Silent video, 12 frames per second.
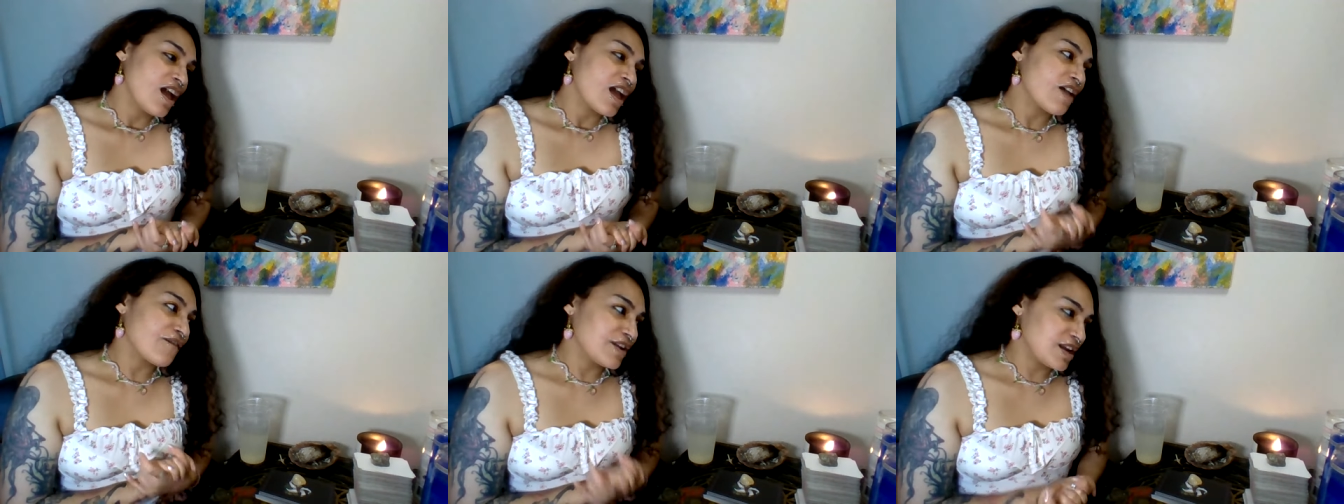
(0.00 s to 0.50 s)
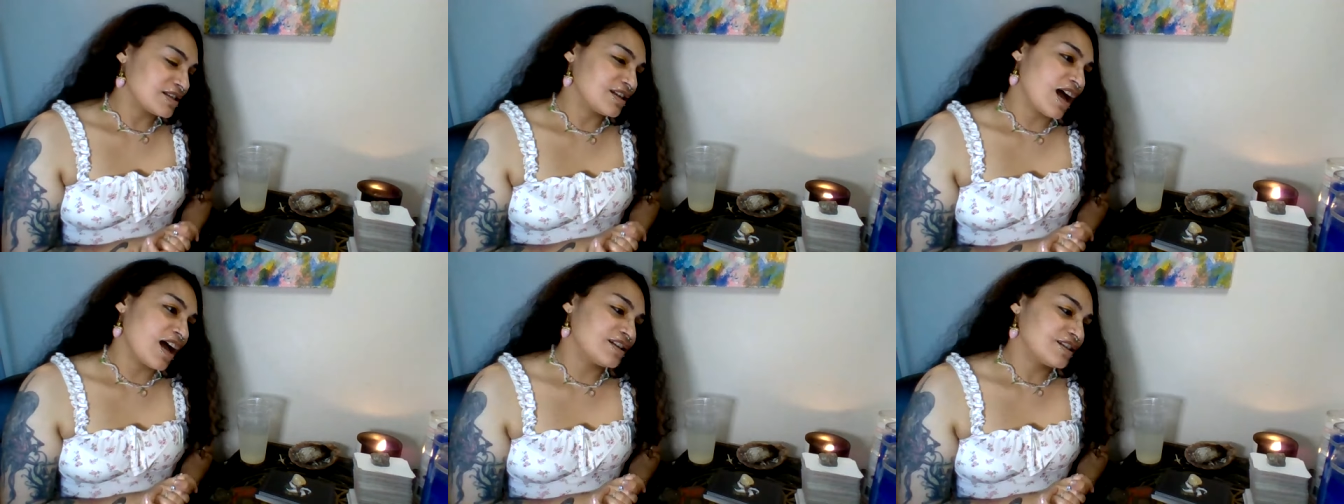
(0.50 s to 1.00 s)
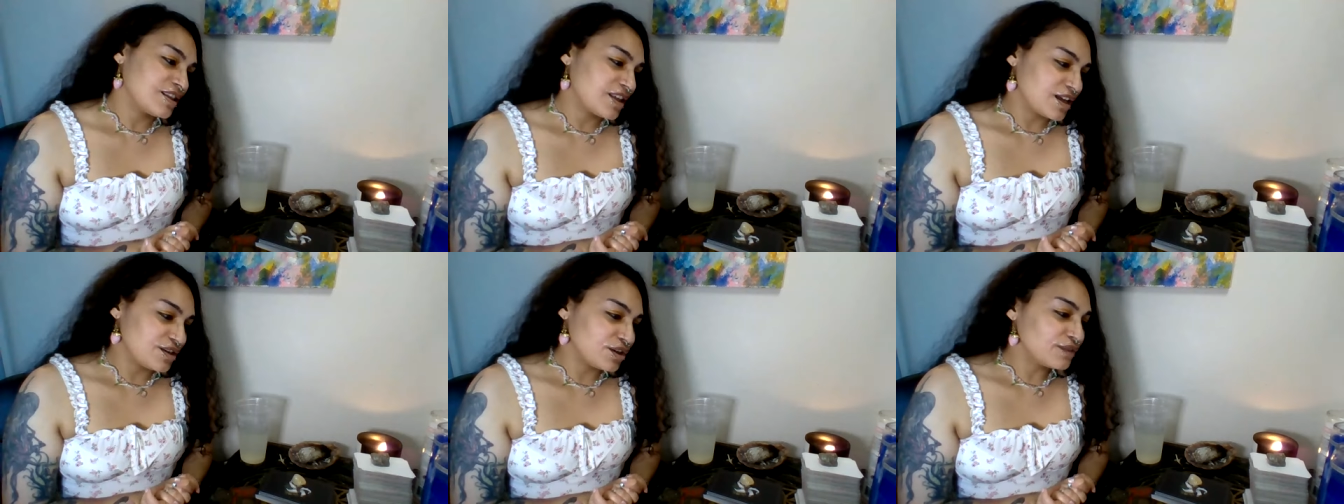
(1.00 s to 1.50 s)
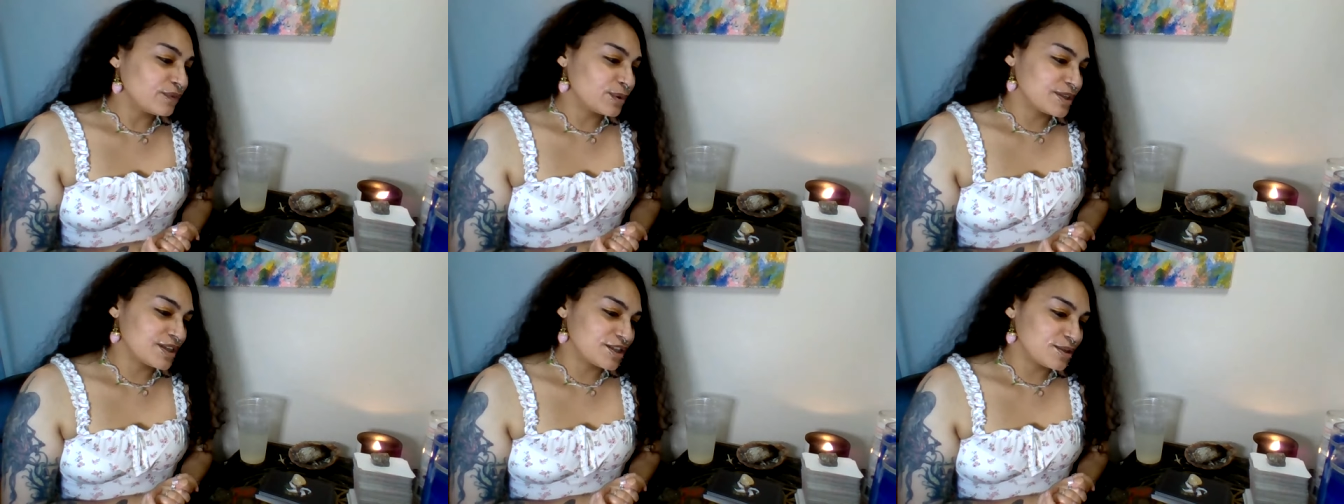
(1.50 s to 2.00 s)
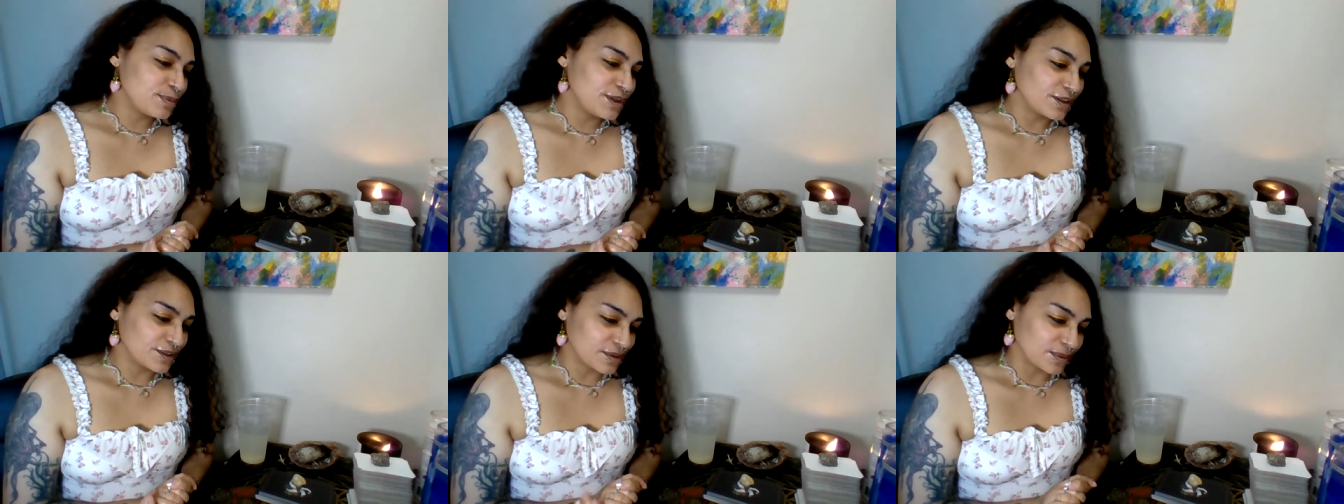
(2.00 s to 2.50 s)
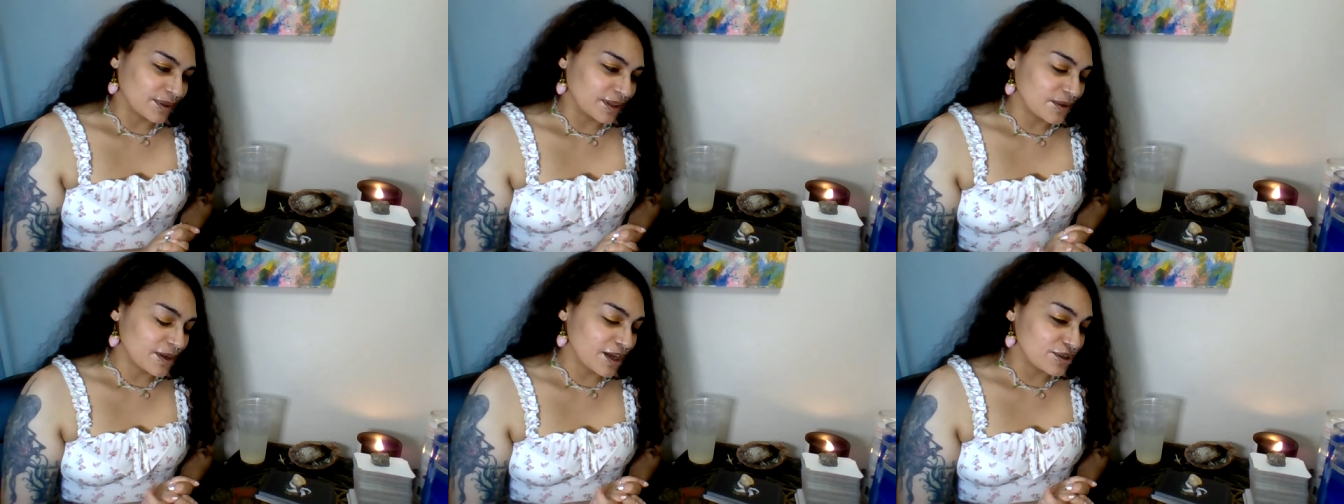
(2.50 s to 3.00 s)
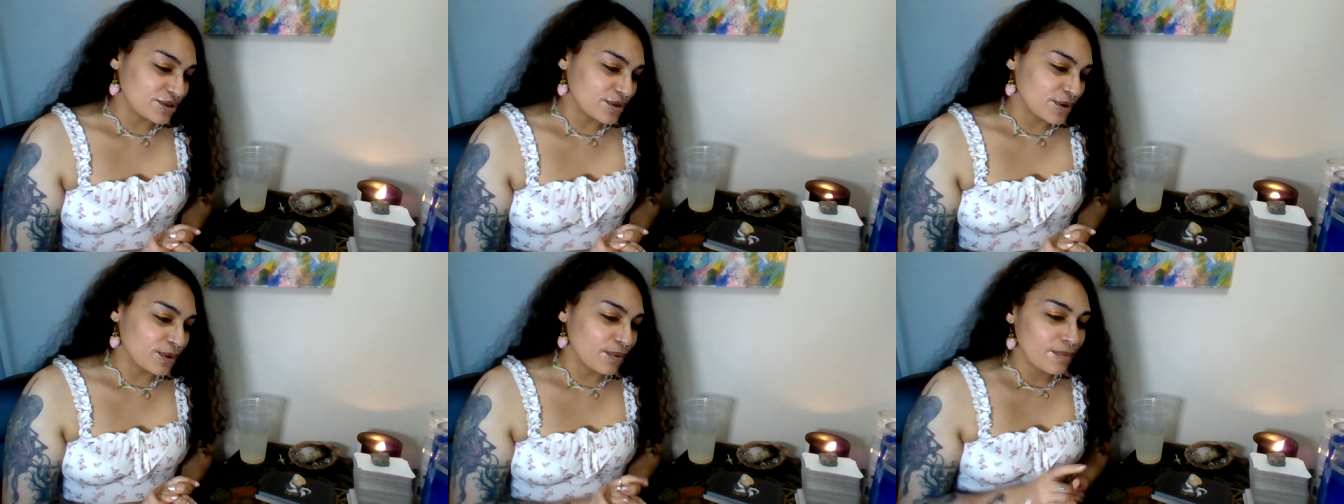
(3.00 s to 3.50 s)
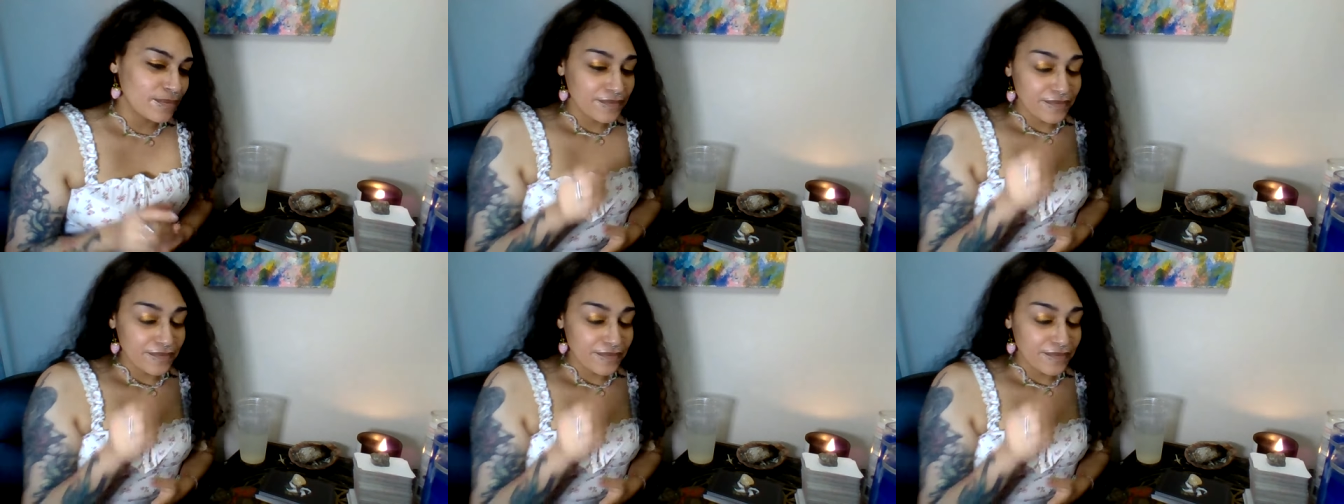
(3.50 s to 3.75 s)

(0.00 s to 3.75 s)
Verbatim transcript: If it does not, then don't force it to be your story. Okay, so